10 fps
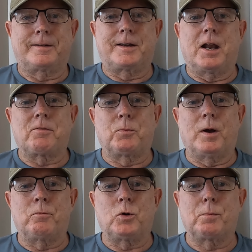G'day
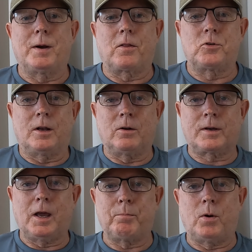everyone, welcome back to the channel,
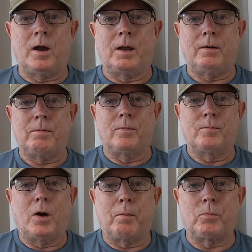Kampai.
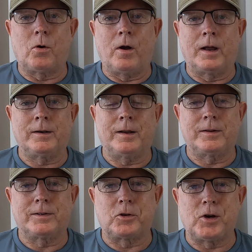I'm Brian,
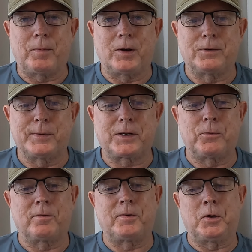it's a Japanese whiskey
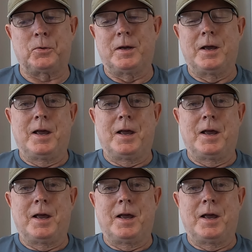review.